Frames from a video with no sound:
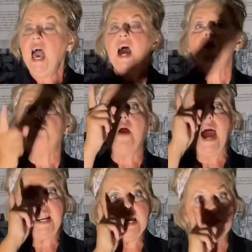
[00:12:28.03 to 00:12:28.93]

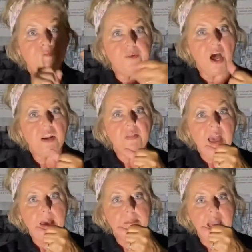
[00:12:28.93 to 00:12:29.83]
Right in front of
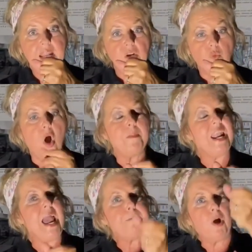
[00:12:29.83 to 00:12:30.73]
that man and woman,
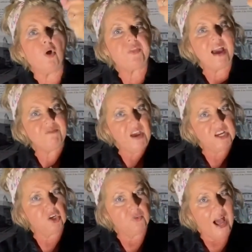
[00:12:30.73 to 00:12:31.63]
he pulled that
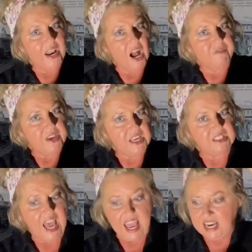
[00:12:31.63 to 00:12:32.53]
finger right off of his
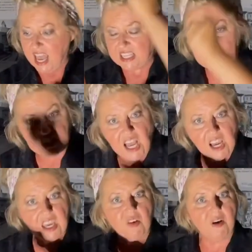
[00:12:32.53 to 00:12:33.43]
hand and
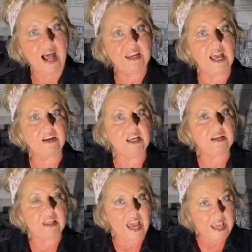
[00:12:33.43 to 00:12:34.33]
stuck it right down
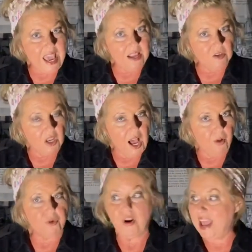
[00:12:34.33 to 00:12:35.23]
into that candle
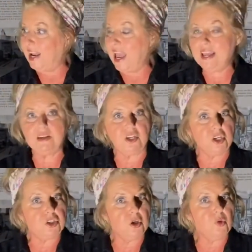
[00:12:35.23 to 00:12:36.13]
holder and handed
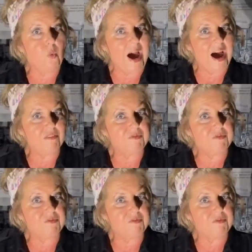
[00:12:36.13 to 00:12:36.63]
it to the wife.